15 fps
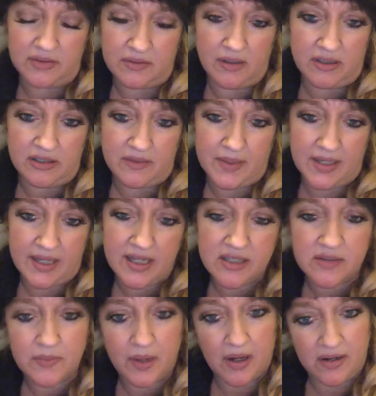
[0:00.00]
on your
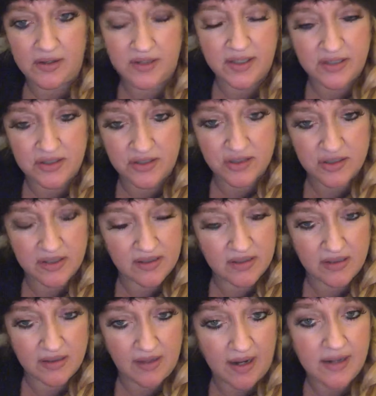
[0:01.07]
medication bottle,
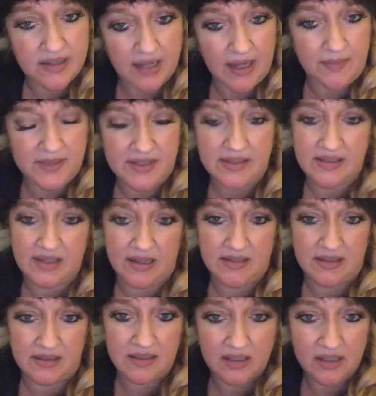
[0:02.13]
a lot of times it says,